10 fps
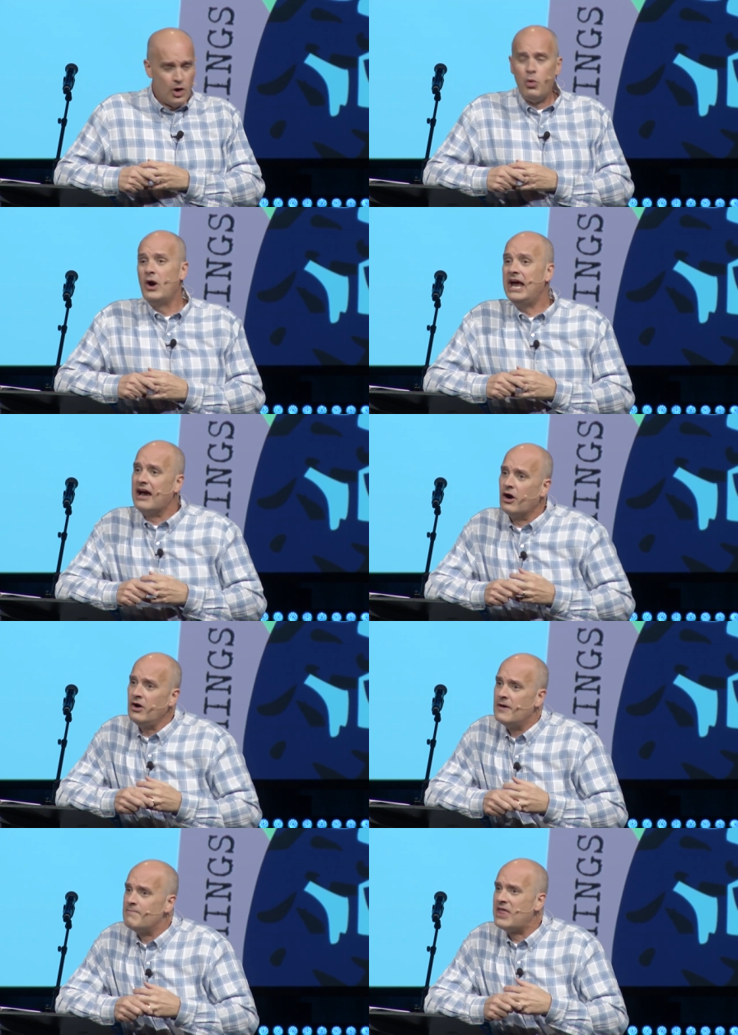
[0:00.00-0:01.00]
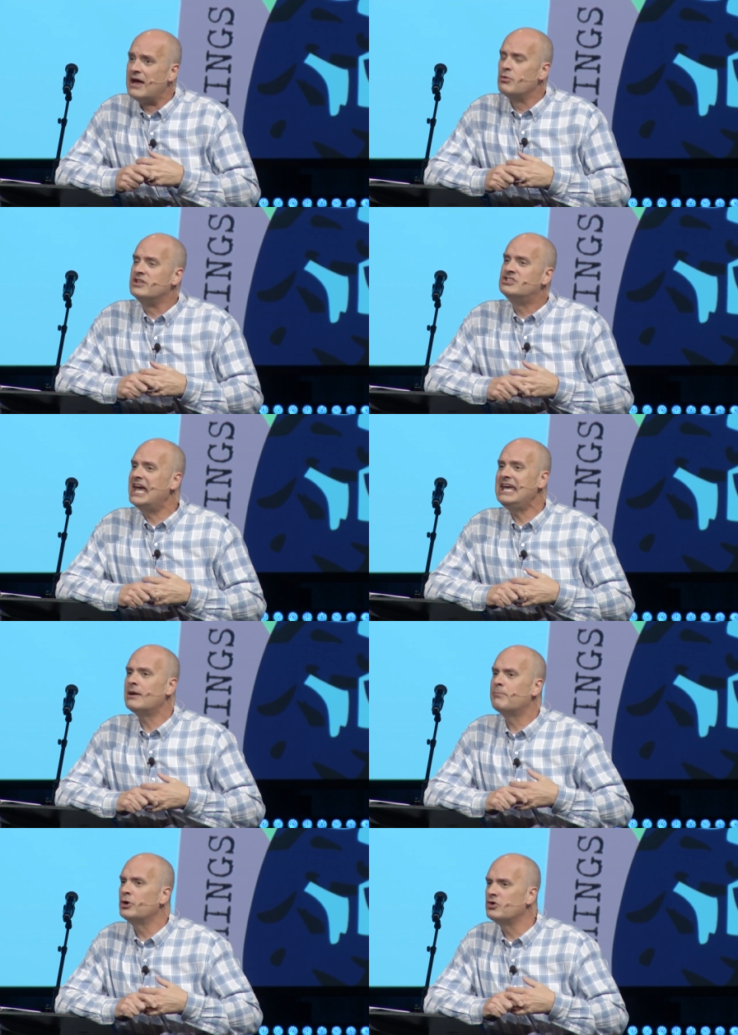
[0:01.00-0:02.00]
where they would take
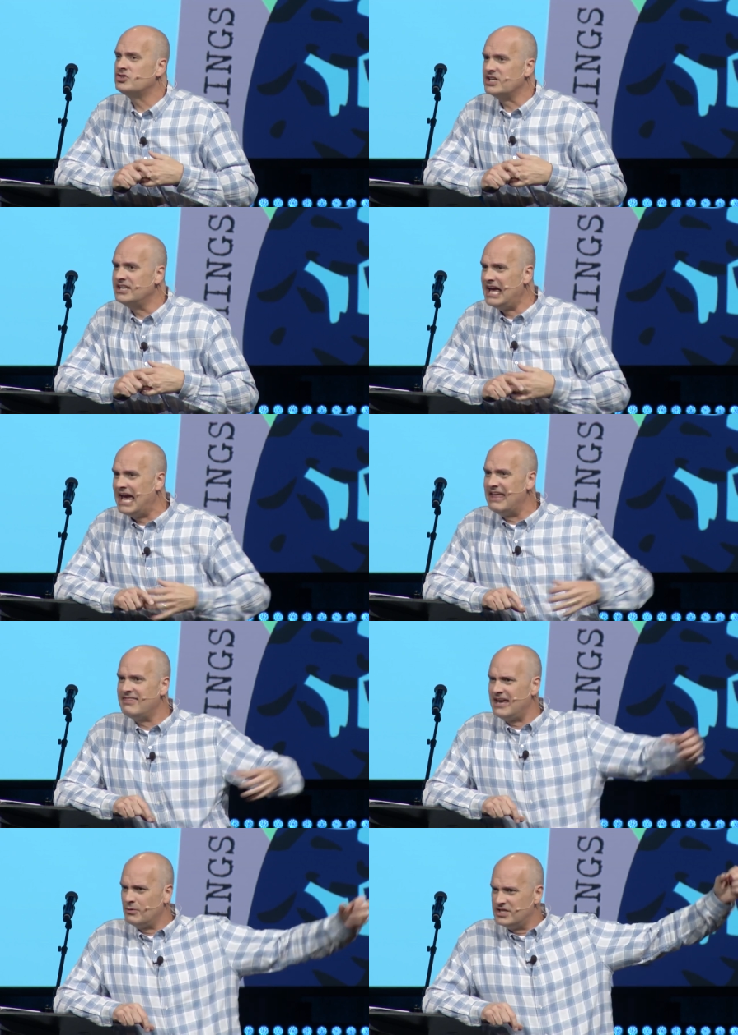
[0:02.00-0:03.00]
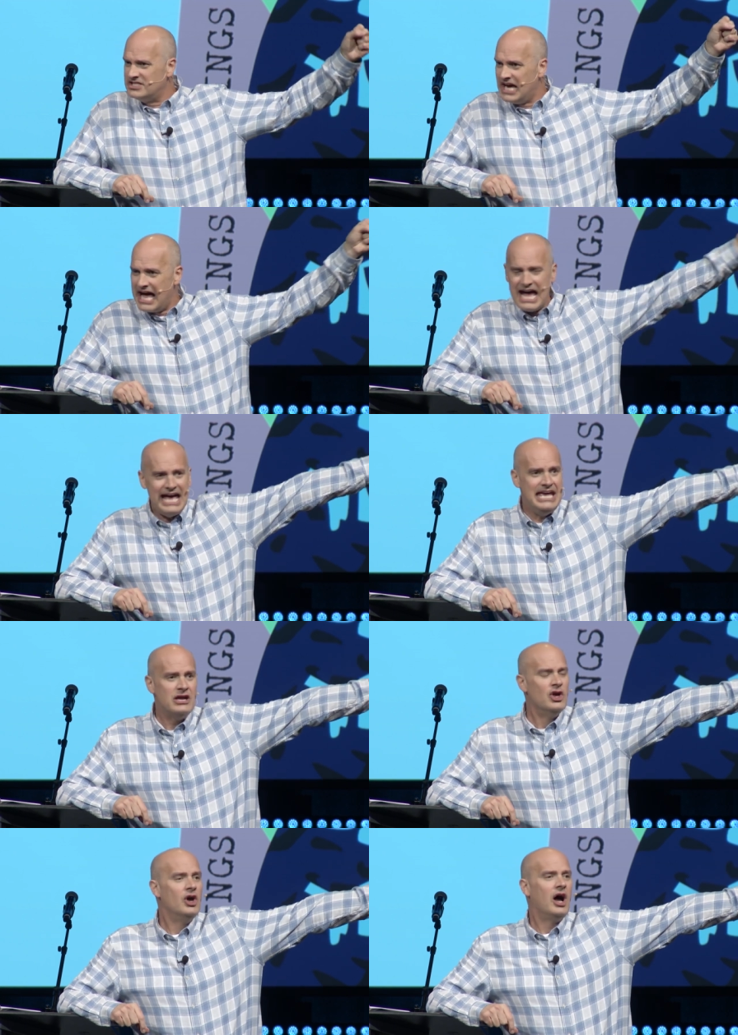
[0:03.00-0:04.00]
a person and they would tie
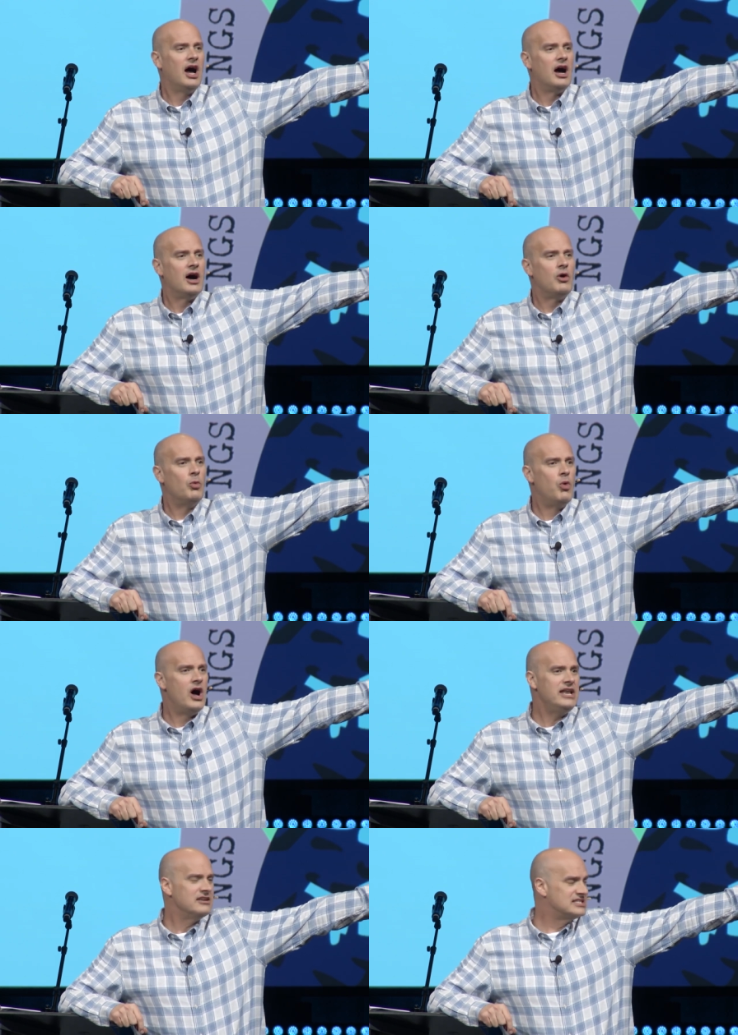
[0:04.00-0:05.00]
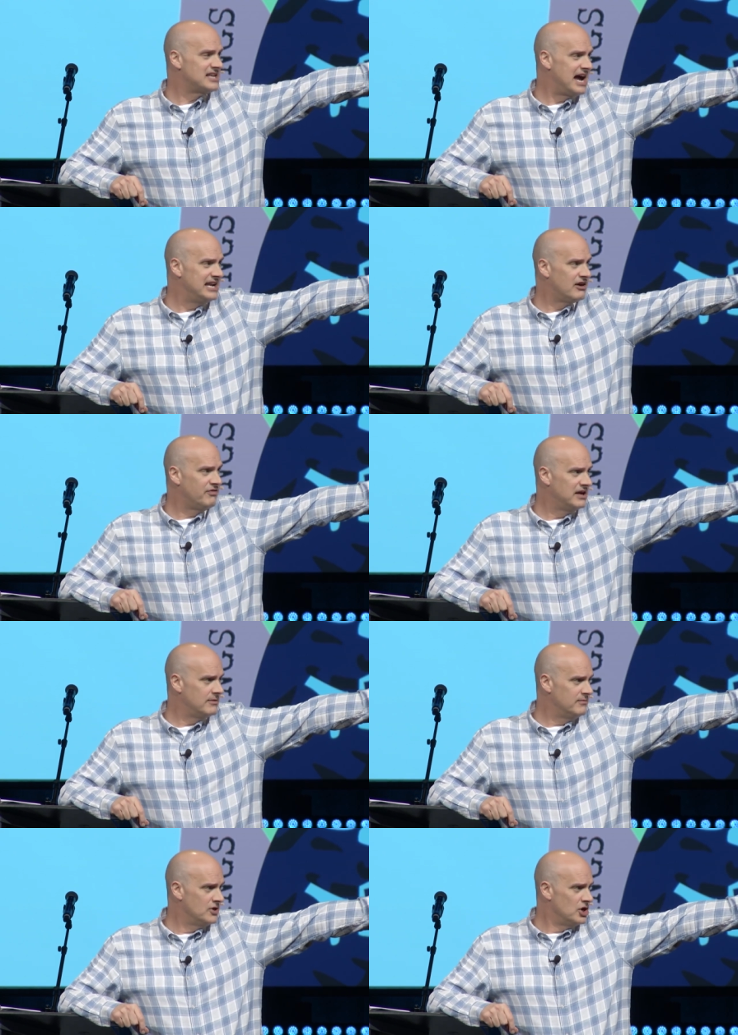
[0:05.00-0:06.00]
uh, one side of
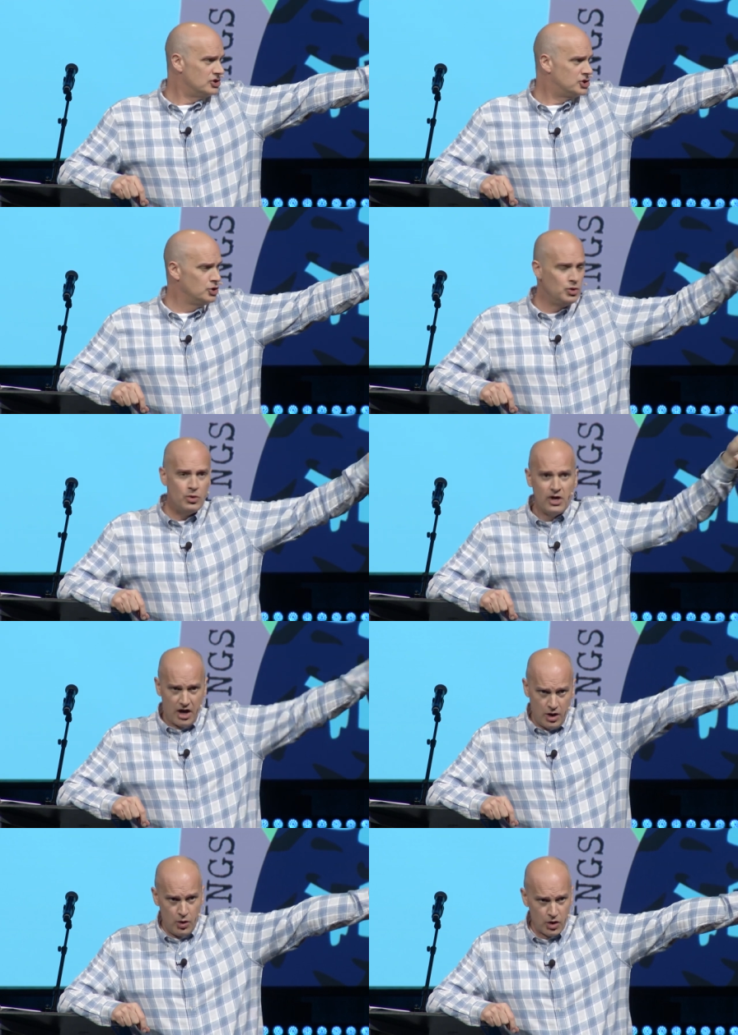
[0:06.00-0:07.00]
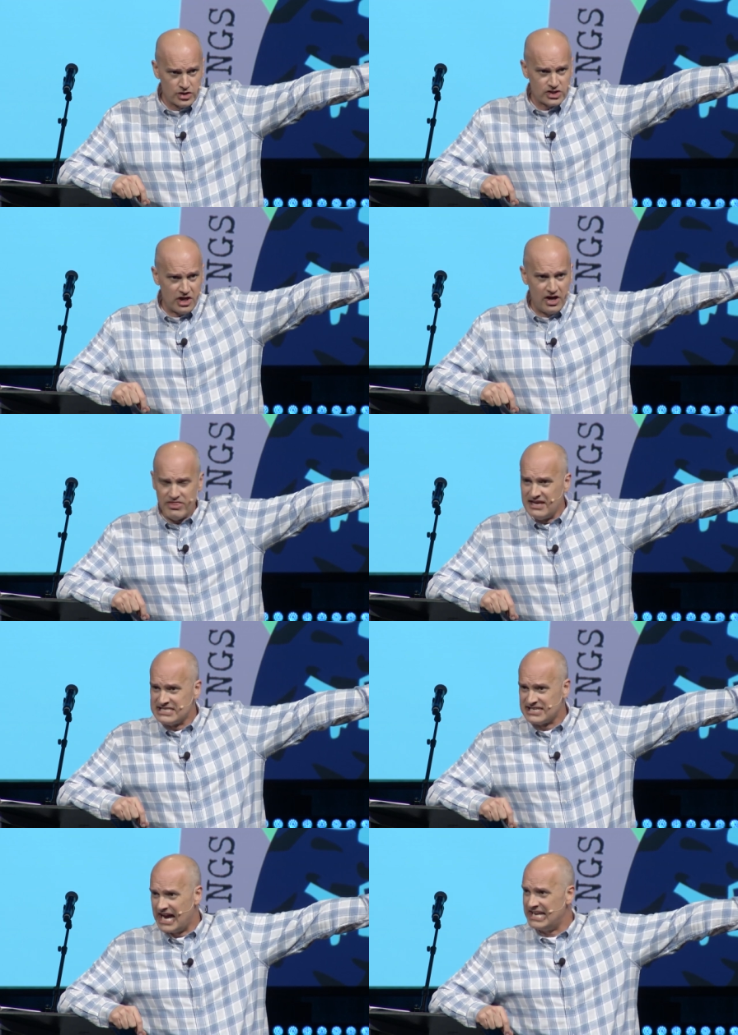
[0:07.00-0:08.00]
him to a horse on this
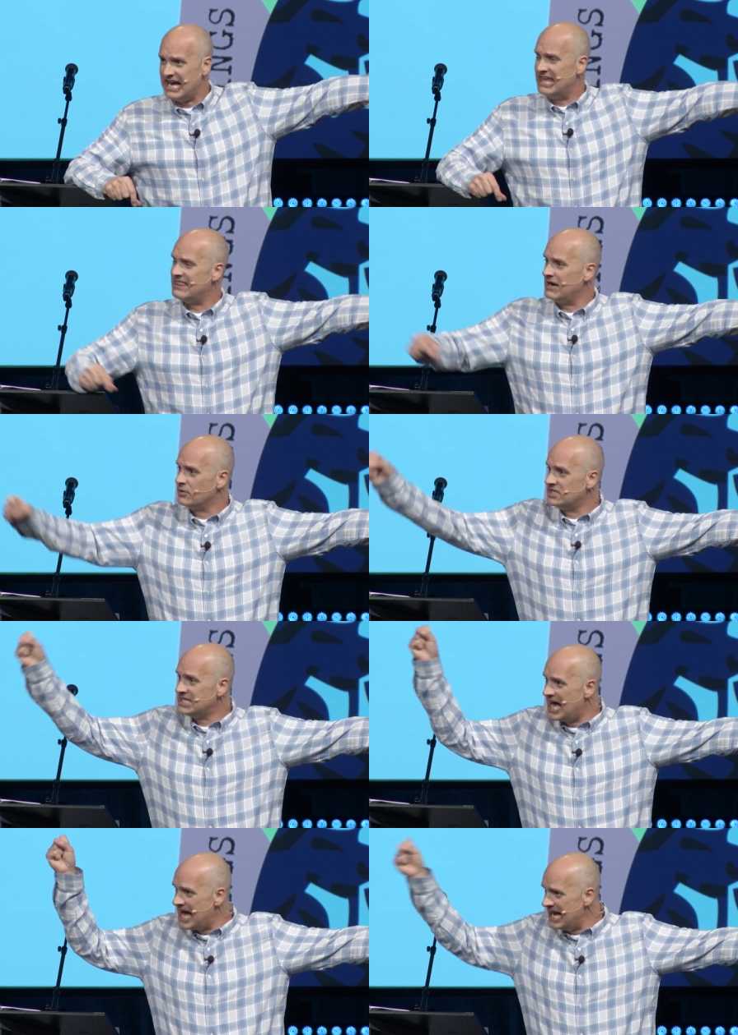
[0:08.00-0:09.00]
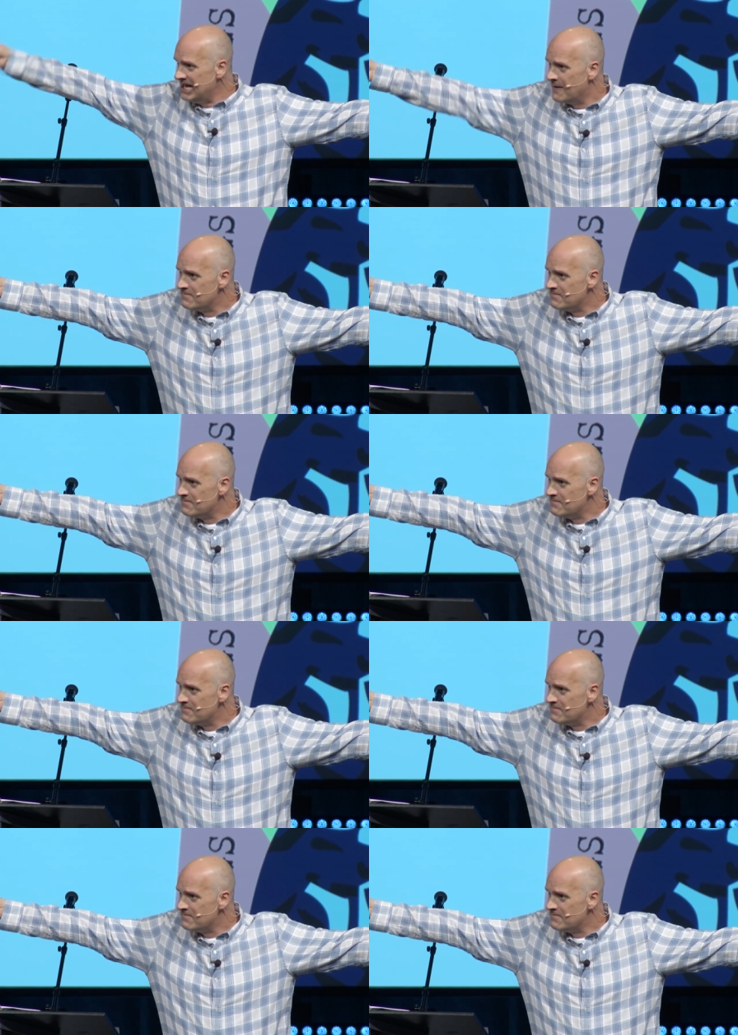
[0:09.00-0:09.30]
side, and they would tie